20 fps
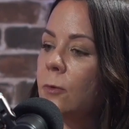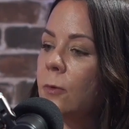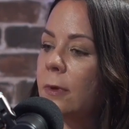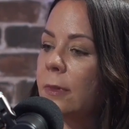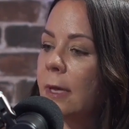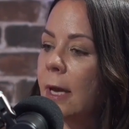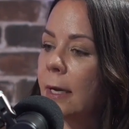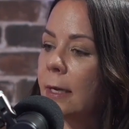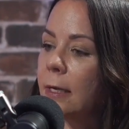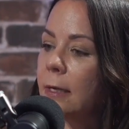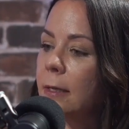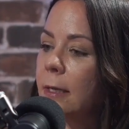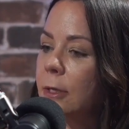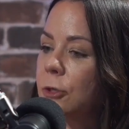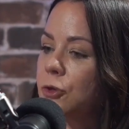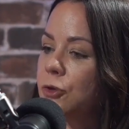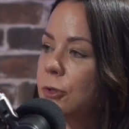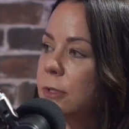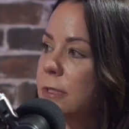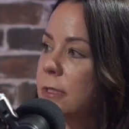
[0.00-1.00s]
when that
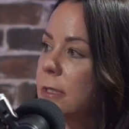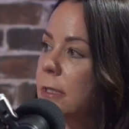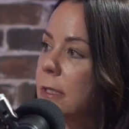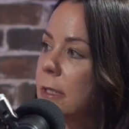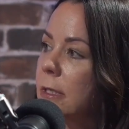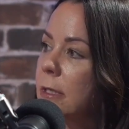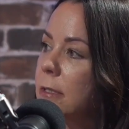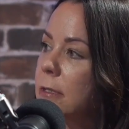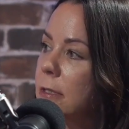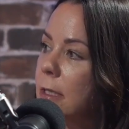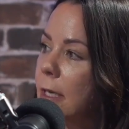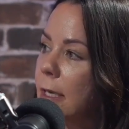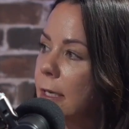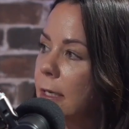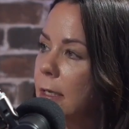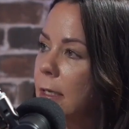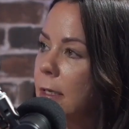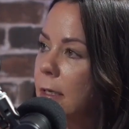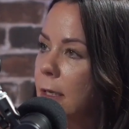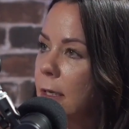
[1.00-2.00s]
electricity is
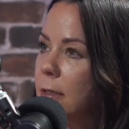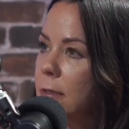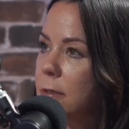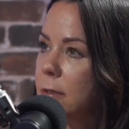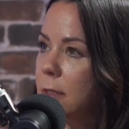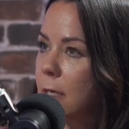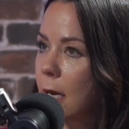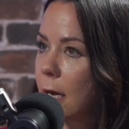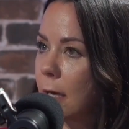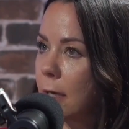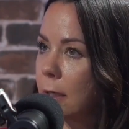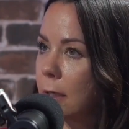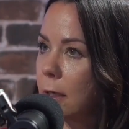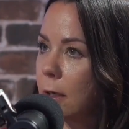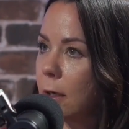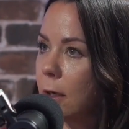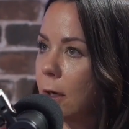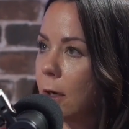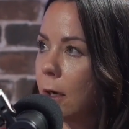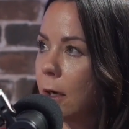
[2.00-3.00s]
hitting that side
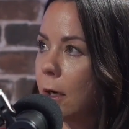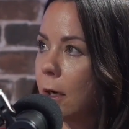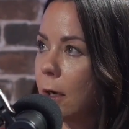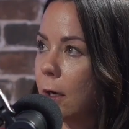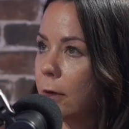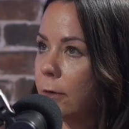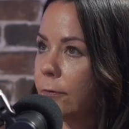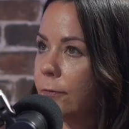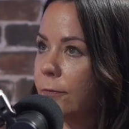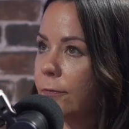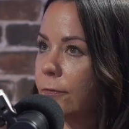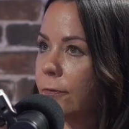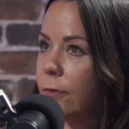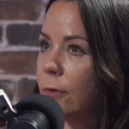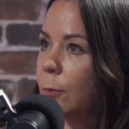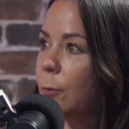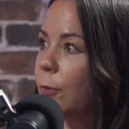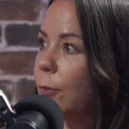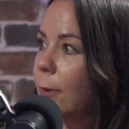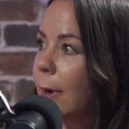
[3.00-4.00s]
of
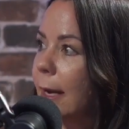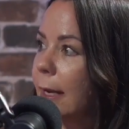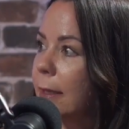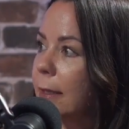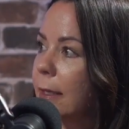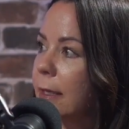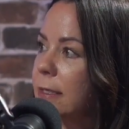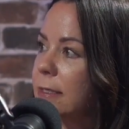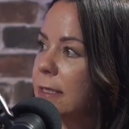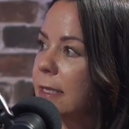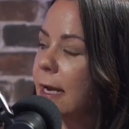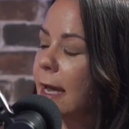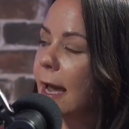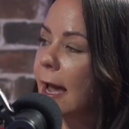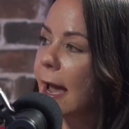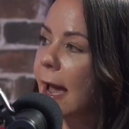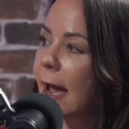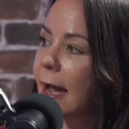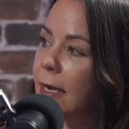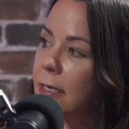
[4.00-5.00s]
the brain? Like, is it
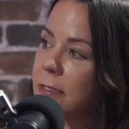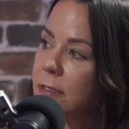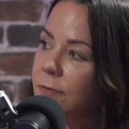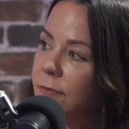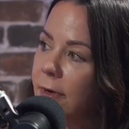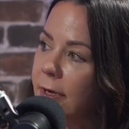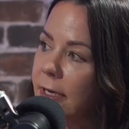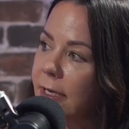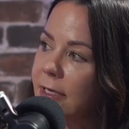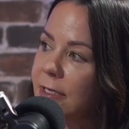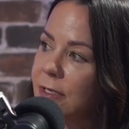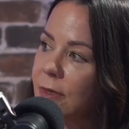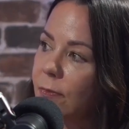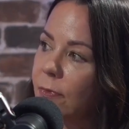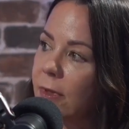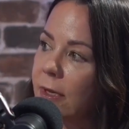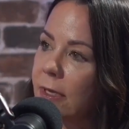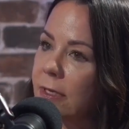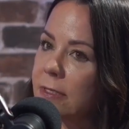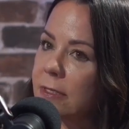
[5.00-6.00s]
activating
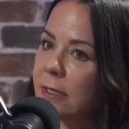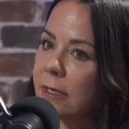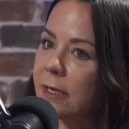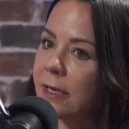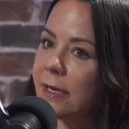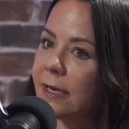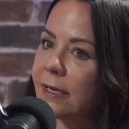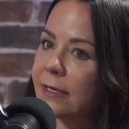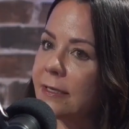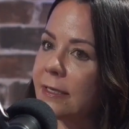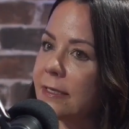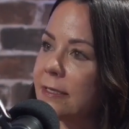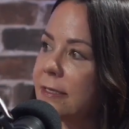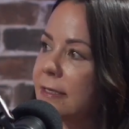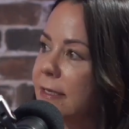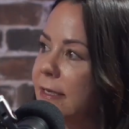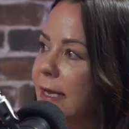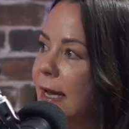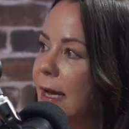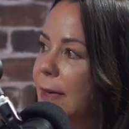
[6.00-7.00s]
something? Is it connecting
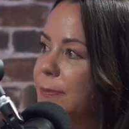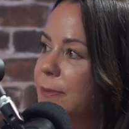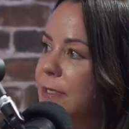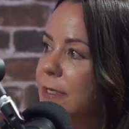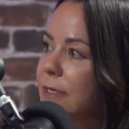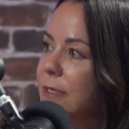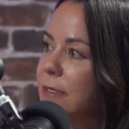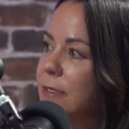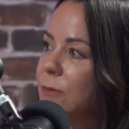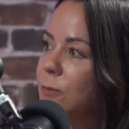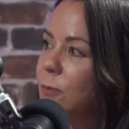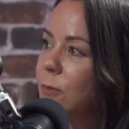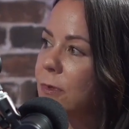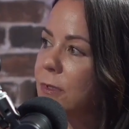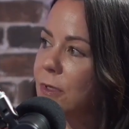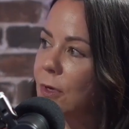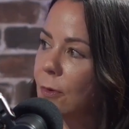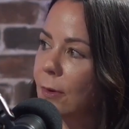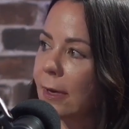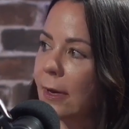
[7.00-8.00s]
synapses?
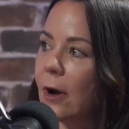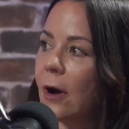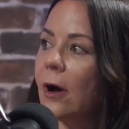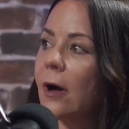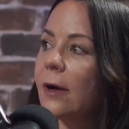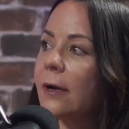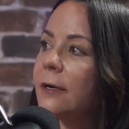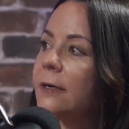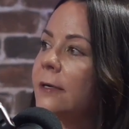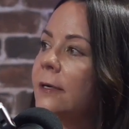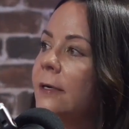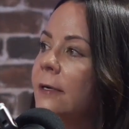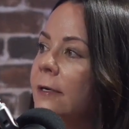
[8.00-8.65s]
What's going on?